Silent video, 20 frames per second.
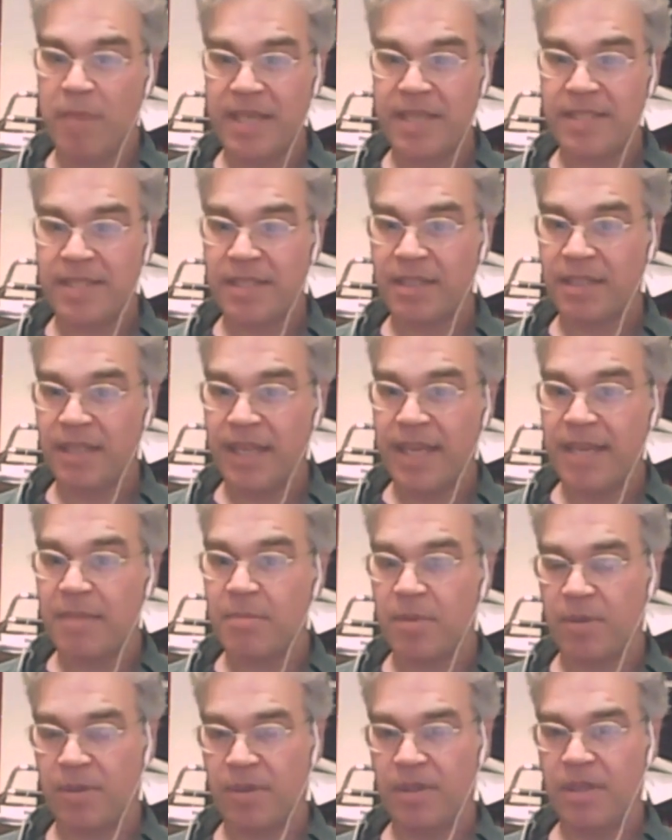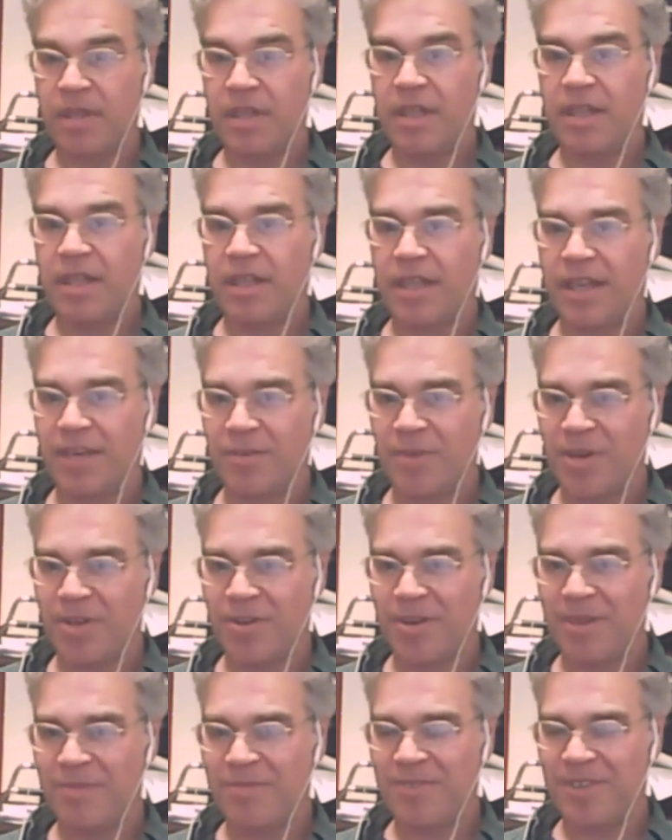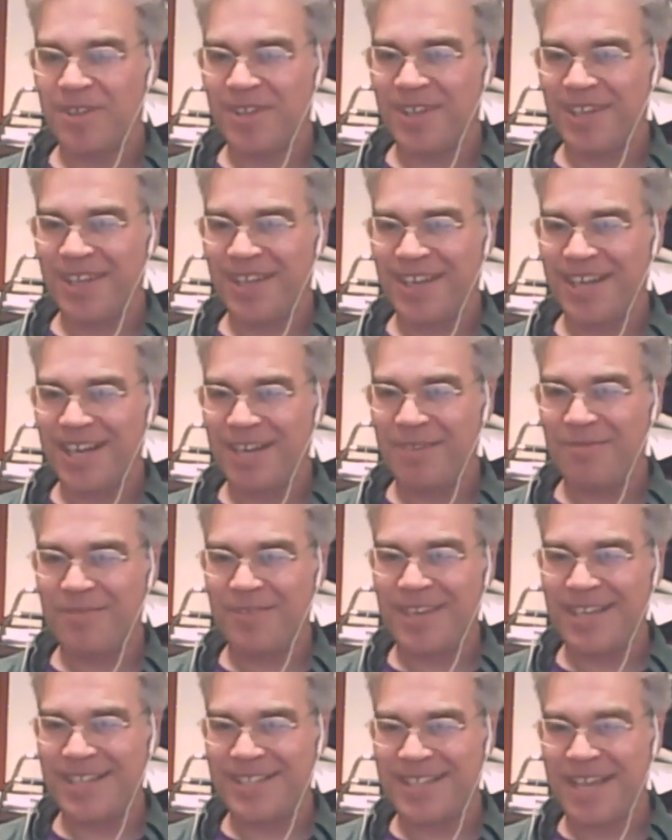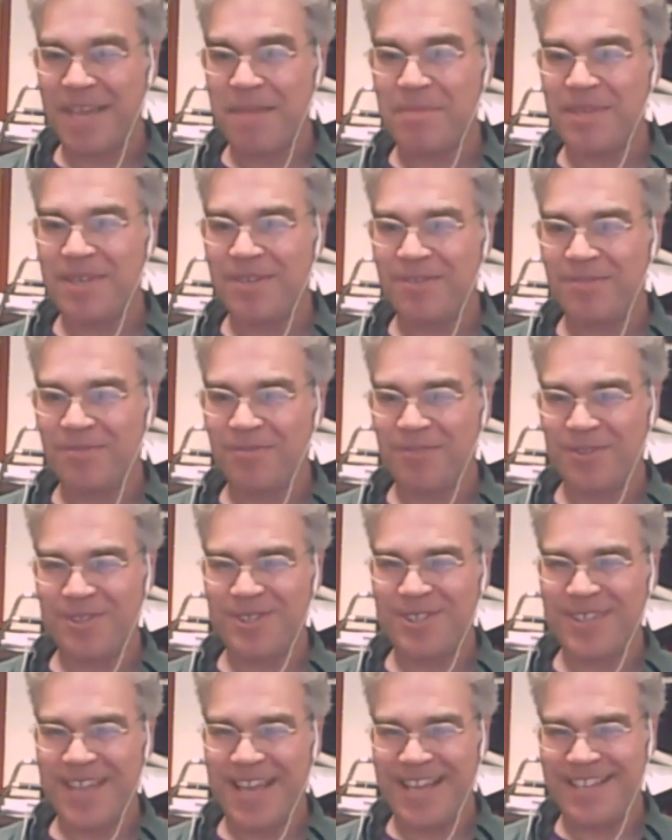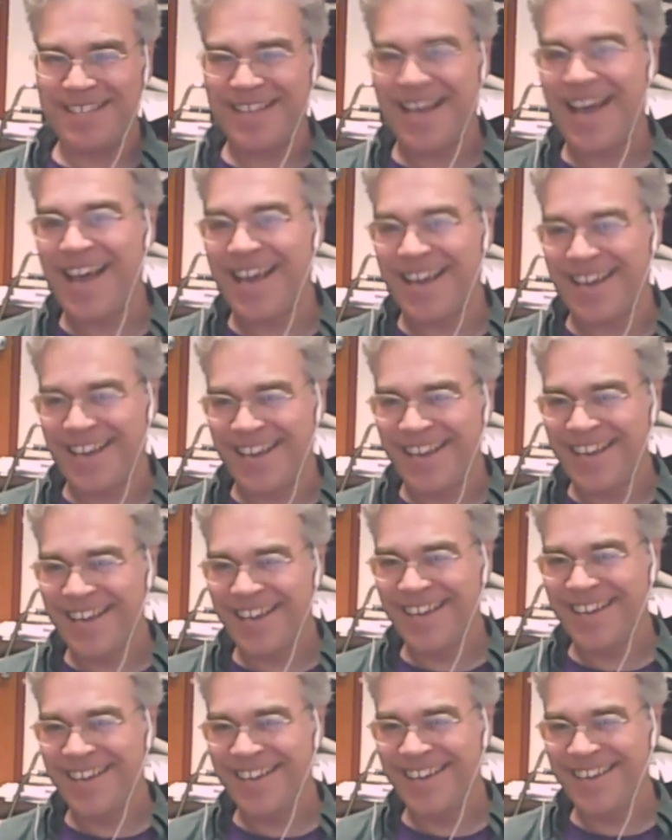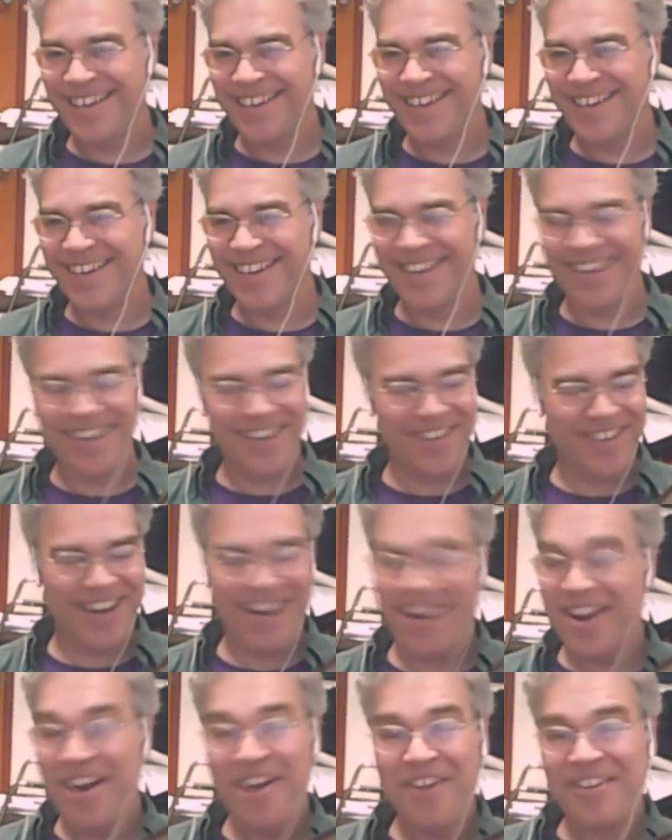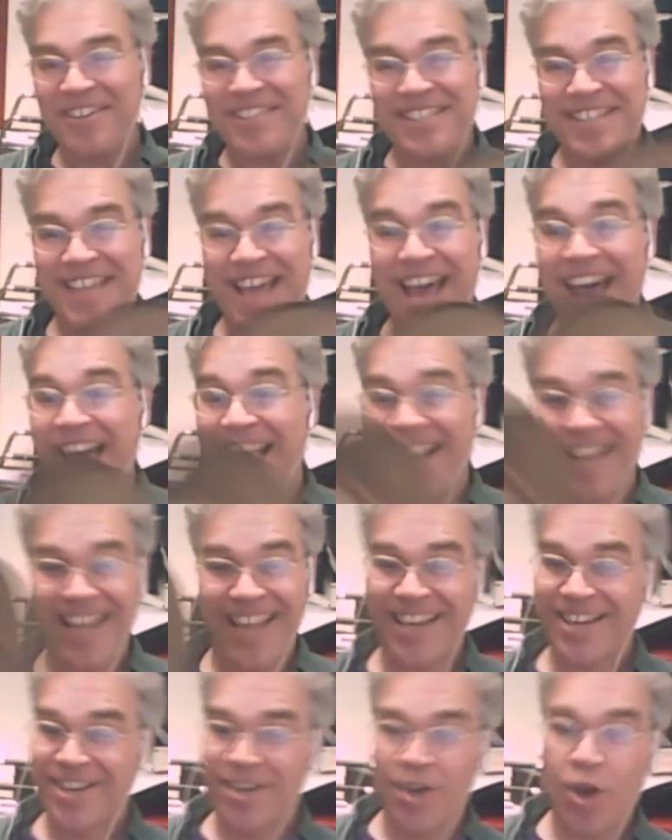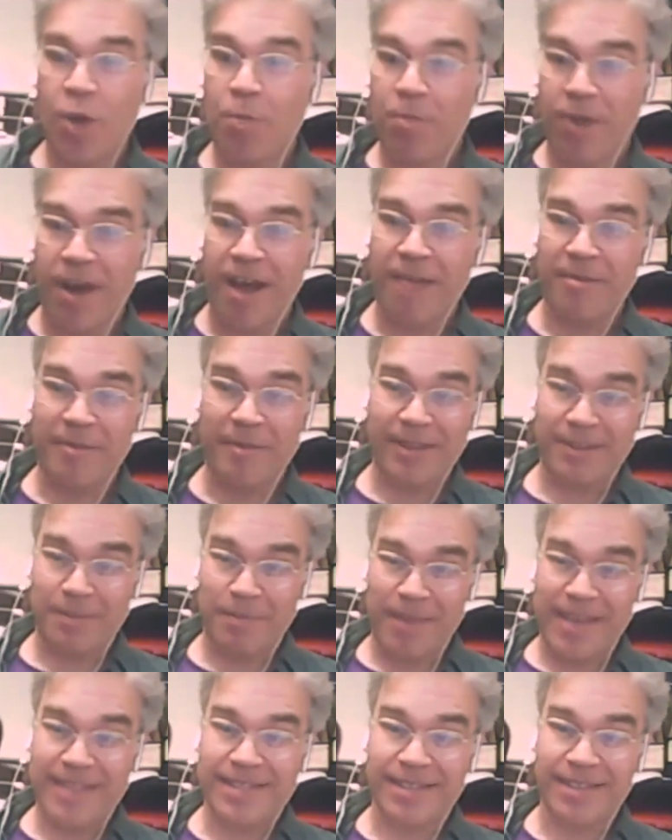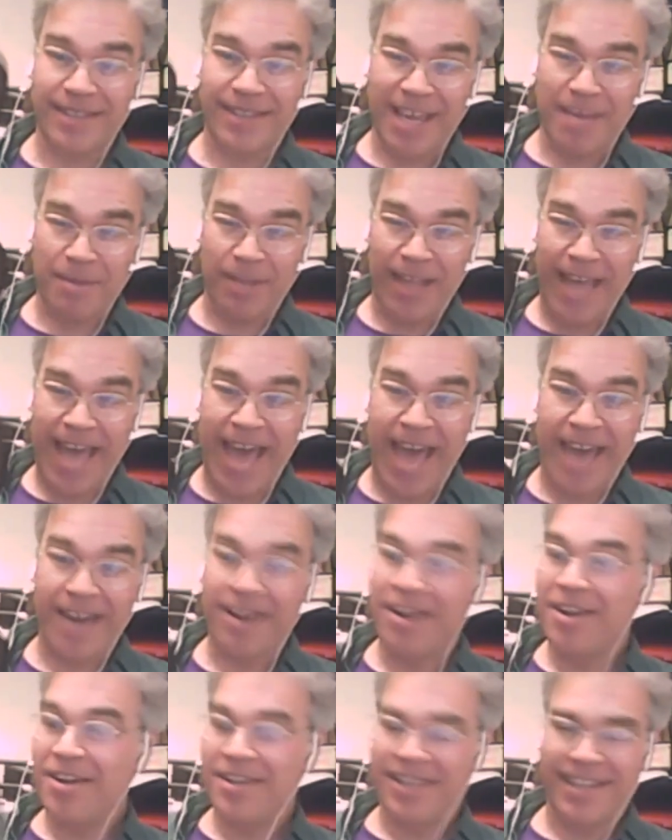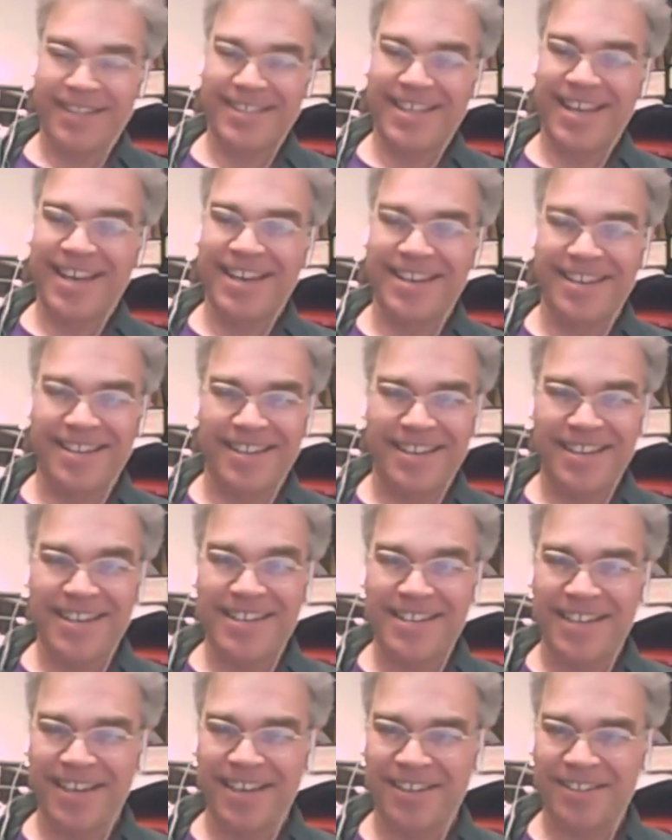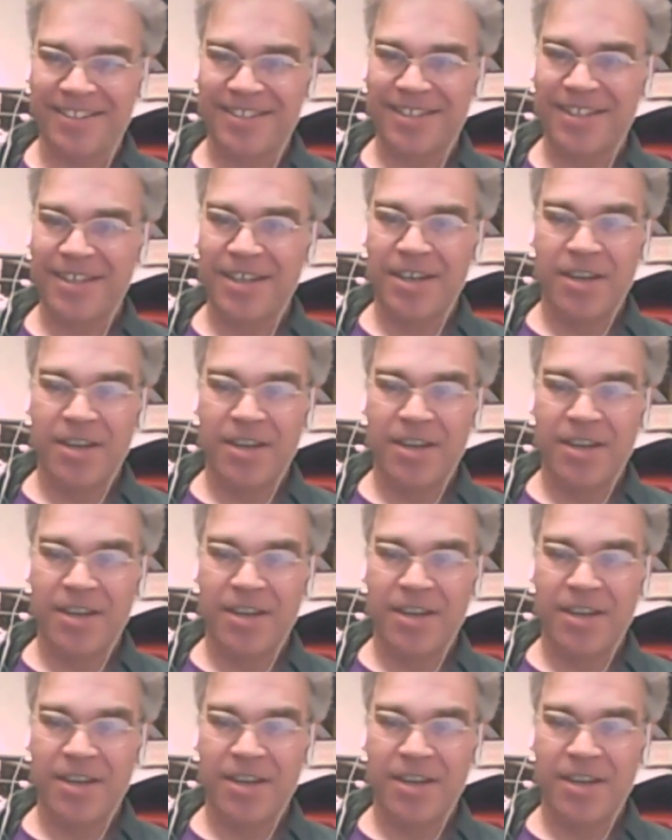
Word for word: basic label, like whether I'm feeling kind of excitement versus anxiety, right? Whereas this hat, like, no problem about the basic label hat. Let's get into the details,